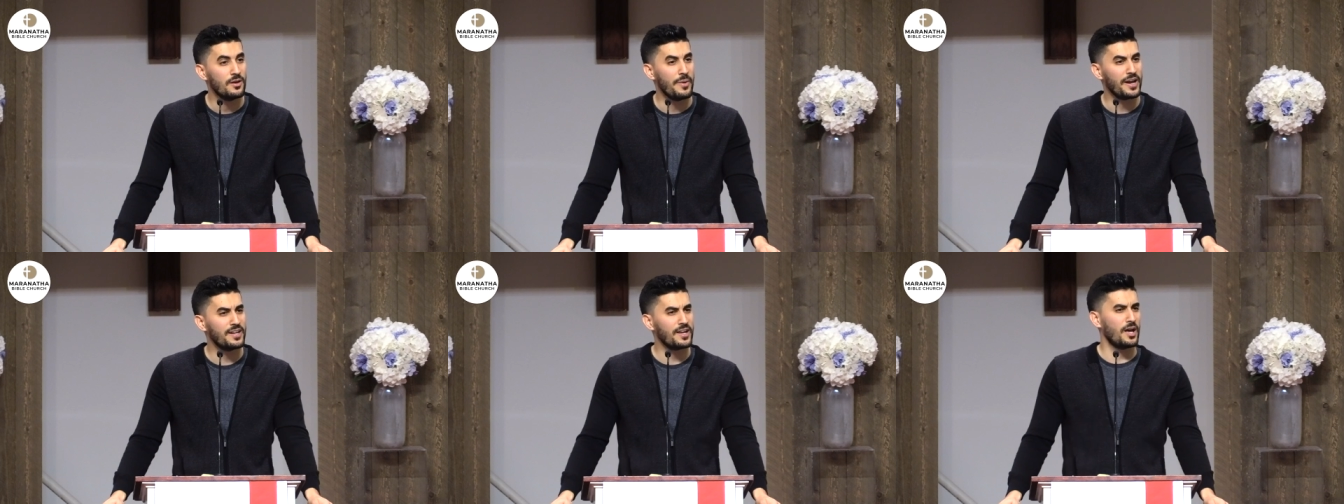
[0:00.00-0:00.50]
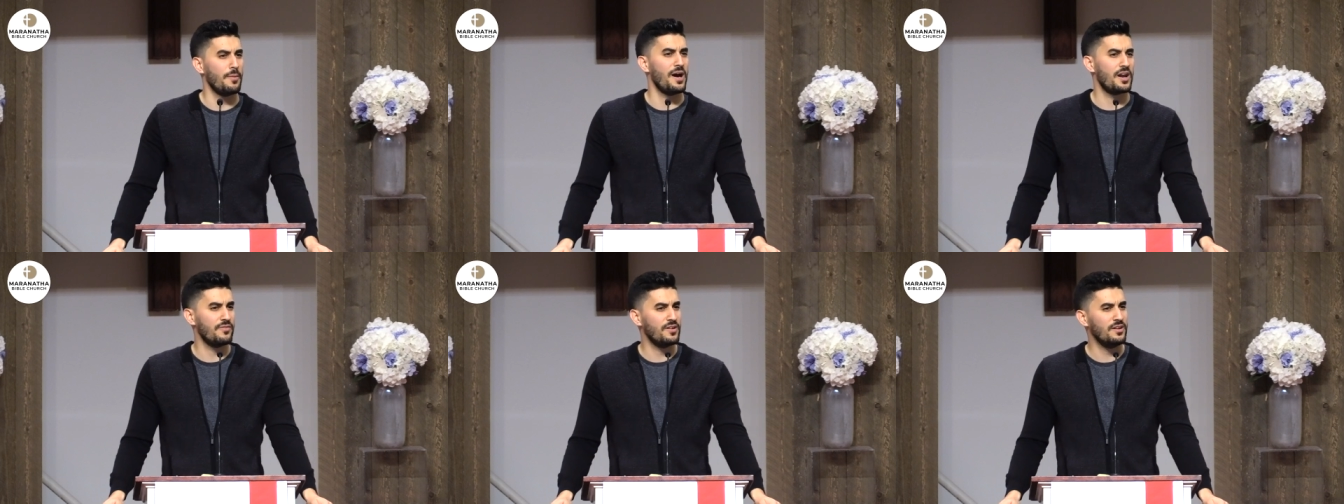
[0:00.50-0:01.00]
Am I gonna come
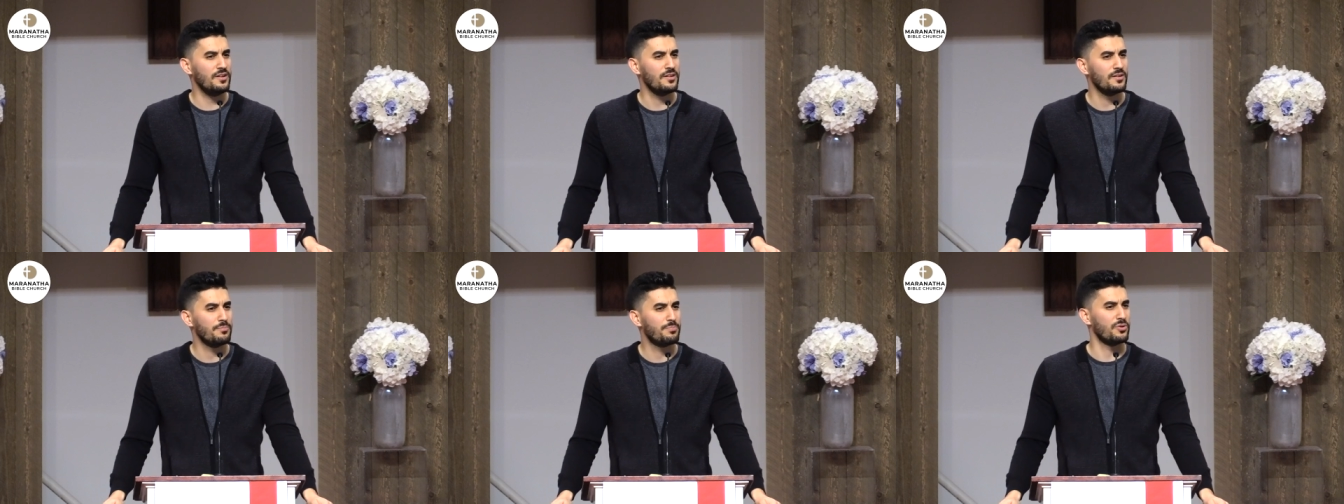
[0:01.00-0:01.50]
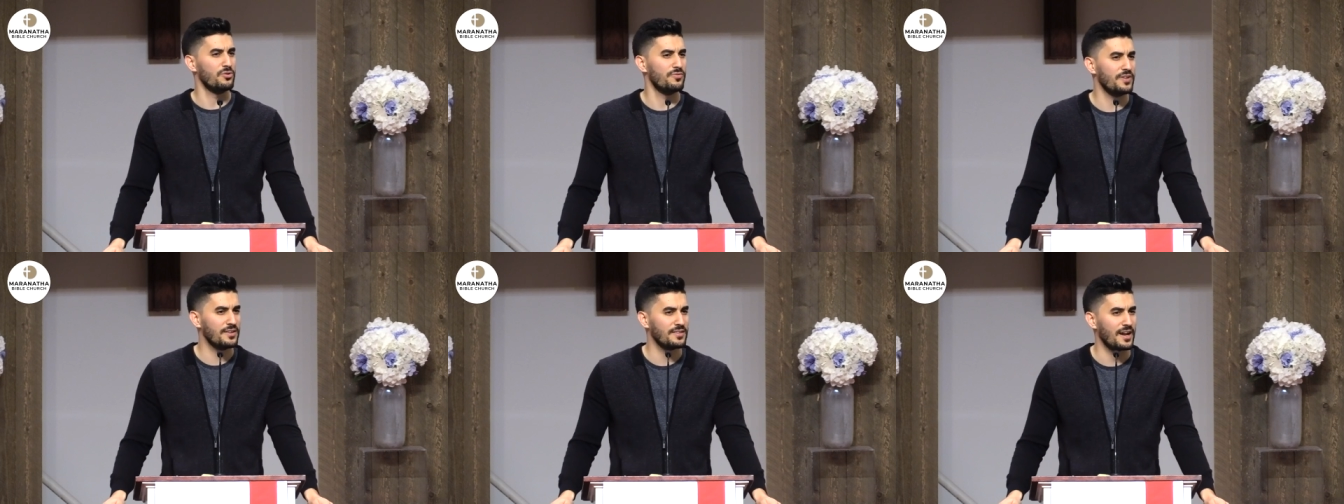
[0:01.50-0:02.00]
out of it
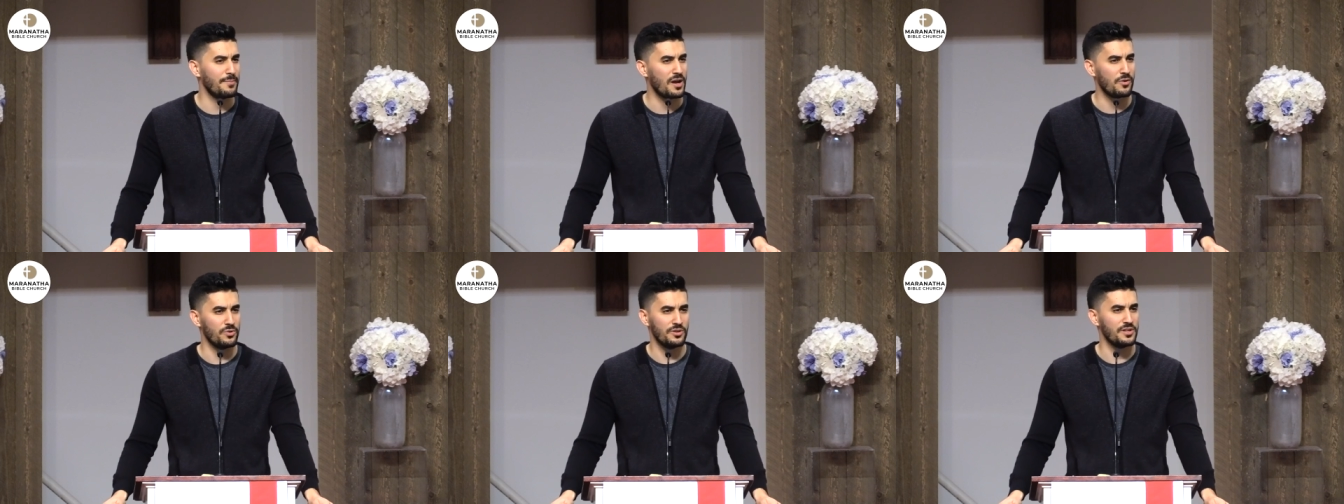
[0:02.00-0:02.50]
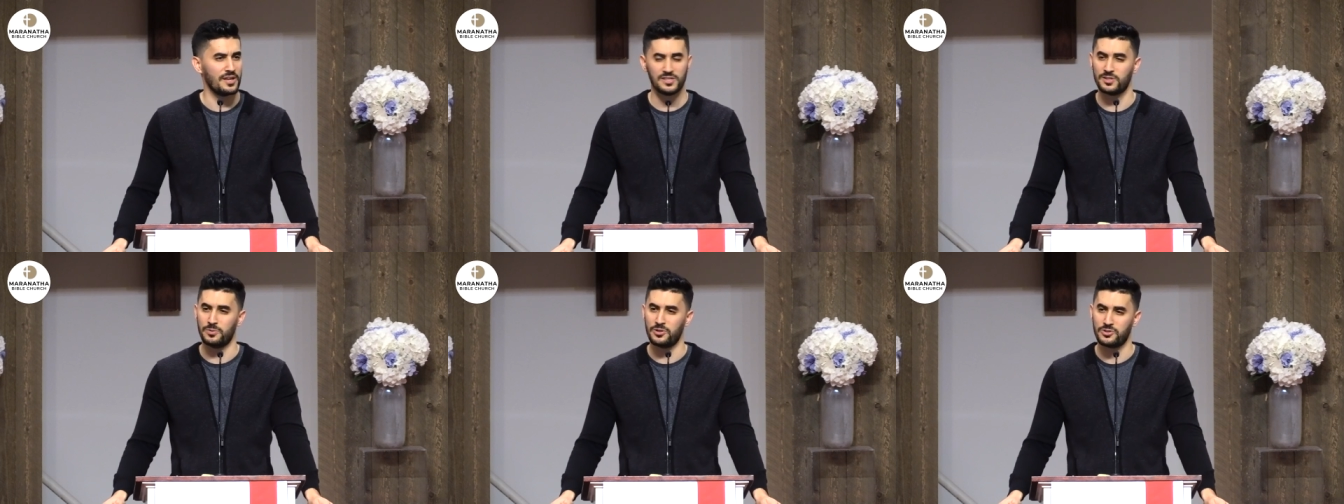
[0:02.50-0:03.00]
proving that I'm not really as
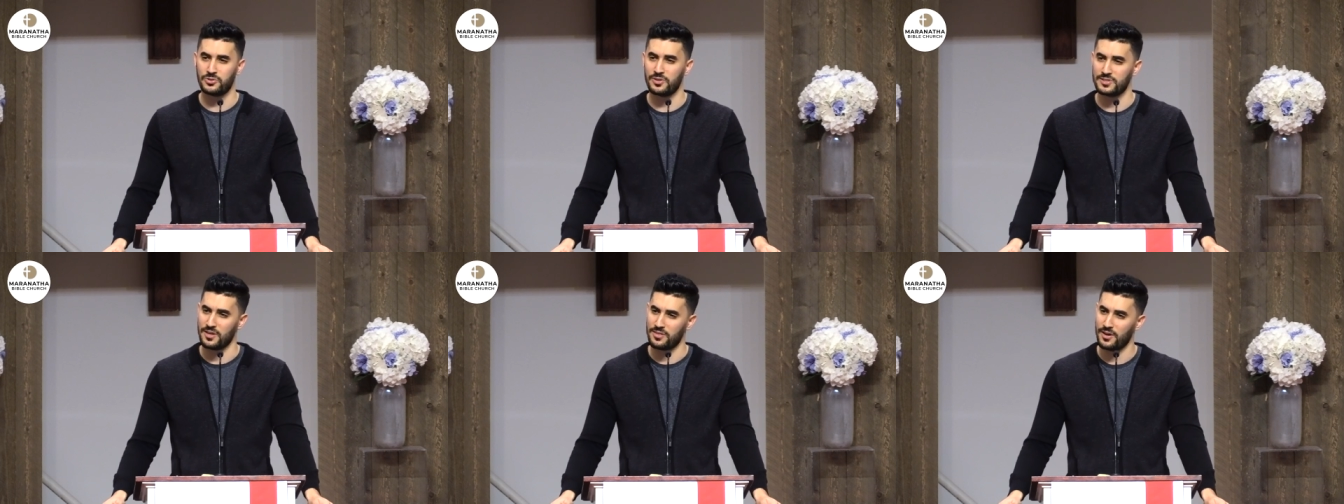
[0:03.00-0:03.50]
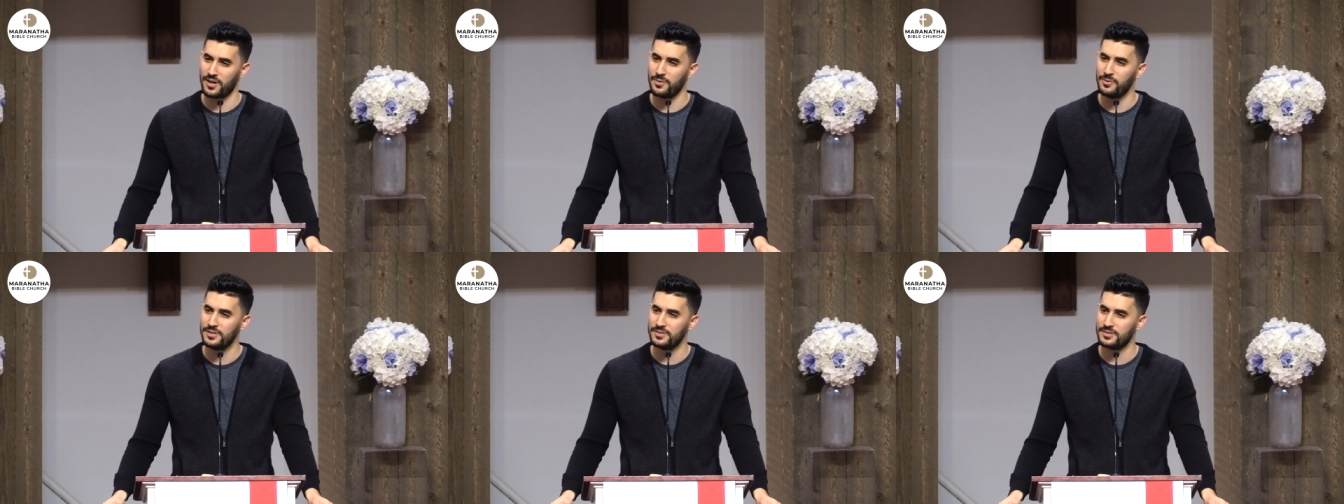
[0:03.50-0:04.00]
spiritual as I thought I
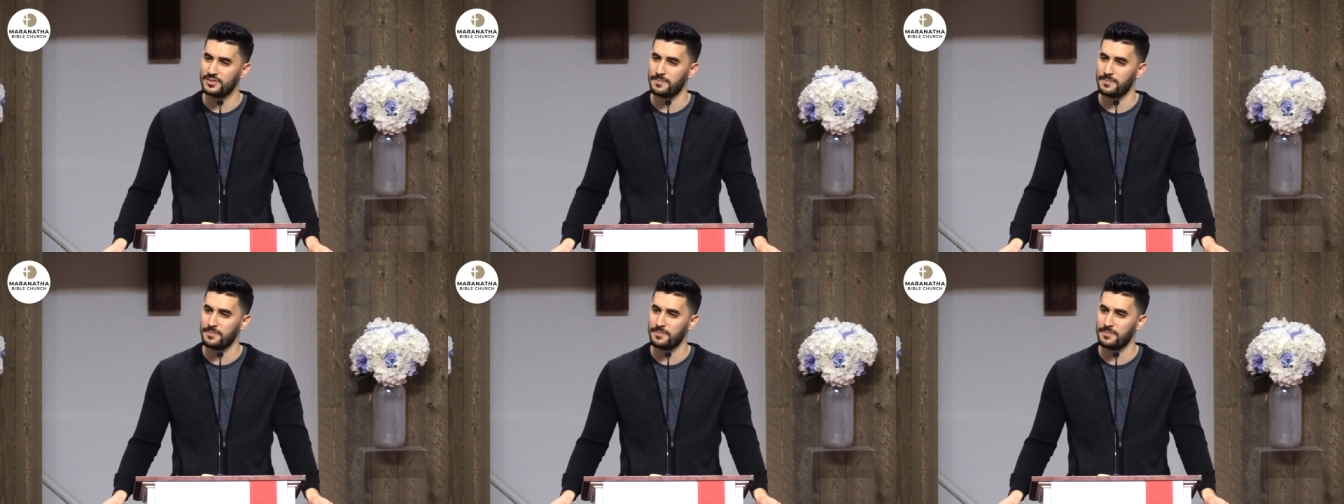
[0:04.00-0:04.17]
was?